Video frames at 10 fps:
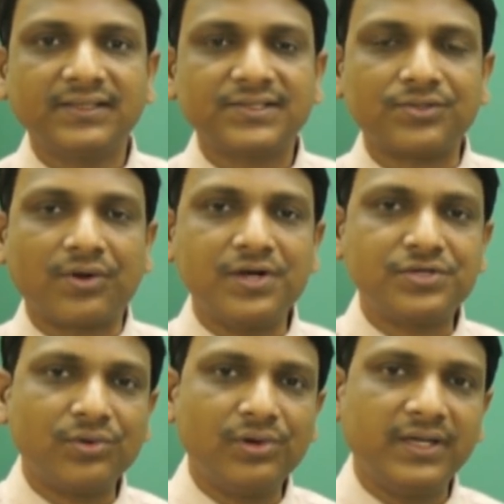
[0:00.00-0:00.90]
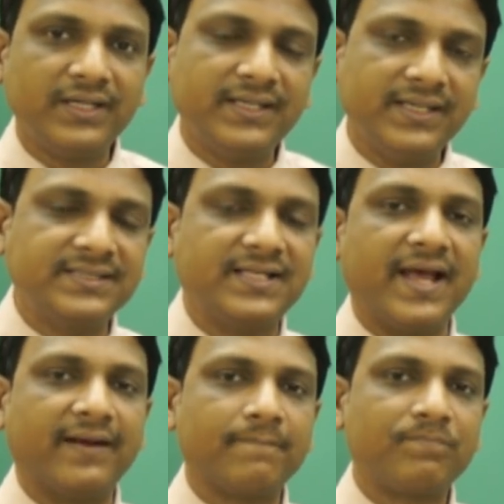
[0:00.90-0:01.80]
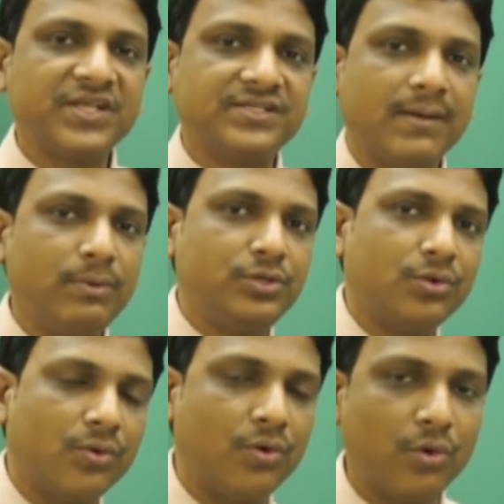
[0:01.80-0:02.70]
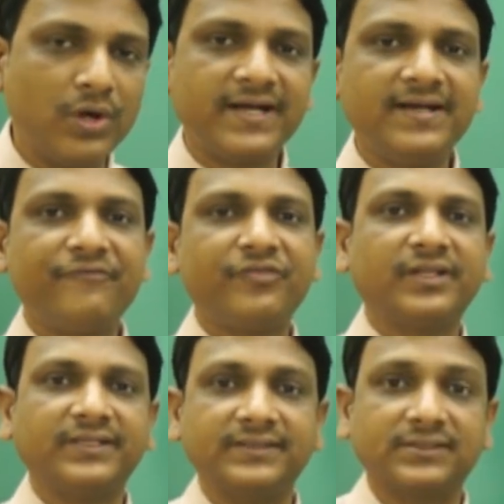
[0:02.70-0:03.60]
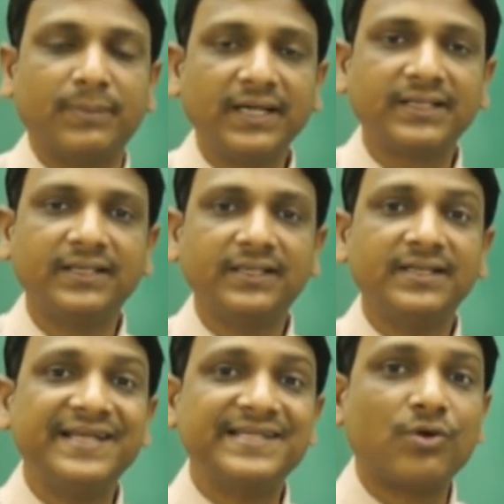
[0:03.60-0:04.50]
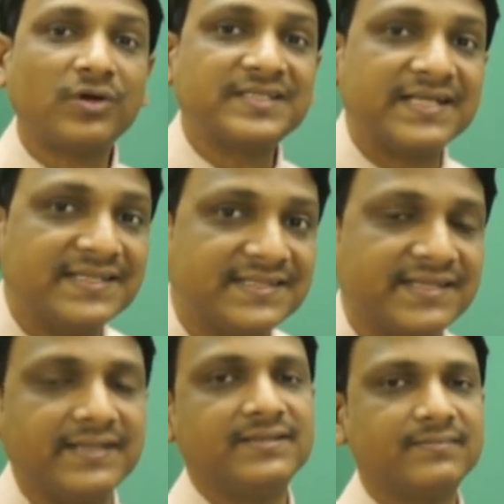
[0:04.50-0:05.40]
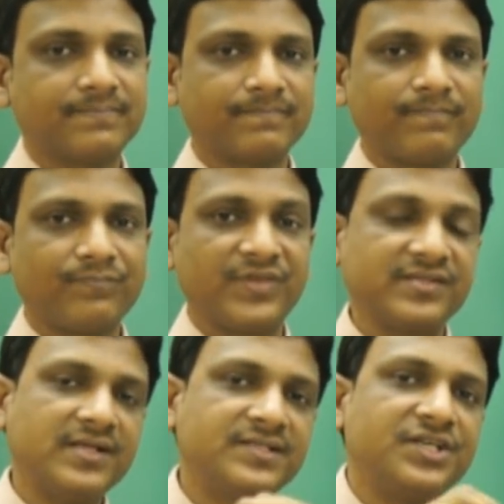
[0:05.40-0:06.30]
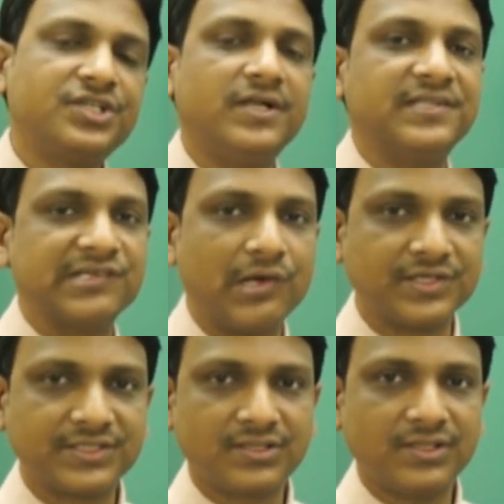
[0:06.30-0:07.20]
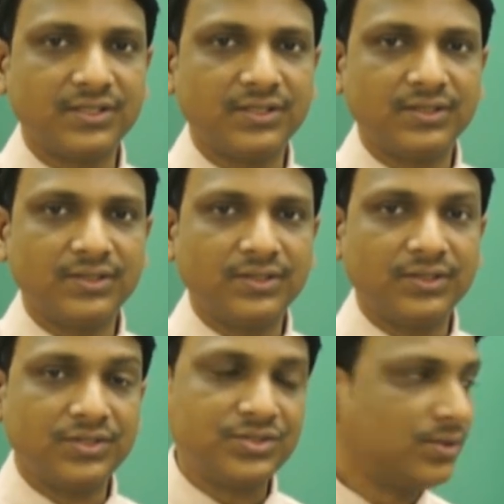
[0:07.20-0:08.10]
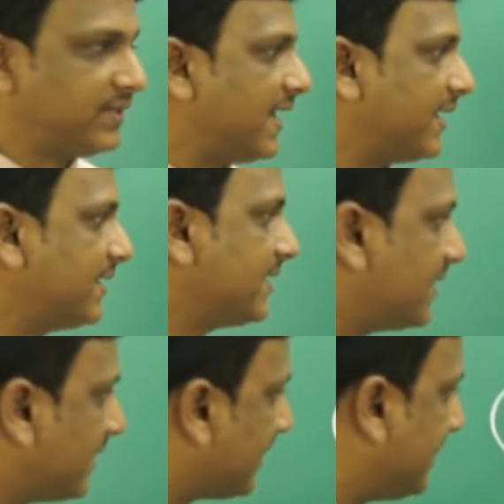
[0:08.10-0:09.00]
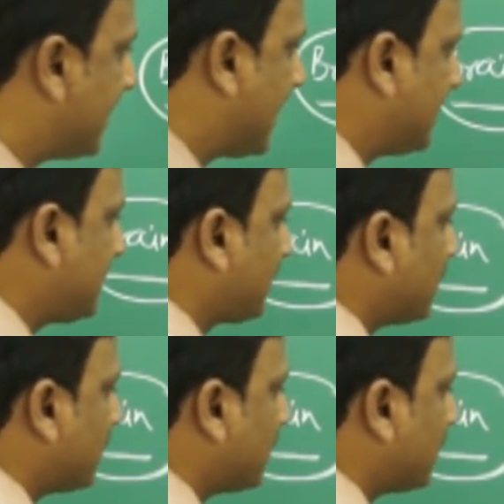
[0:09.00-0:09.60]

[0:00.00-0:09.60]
So control is there. He is able to hold and lift the things, but he is not sensing. The sensation is lost. So then Galen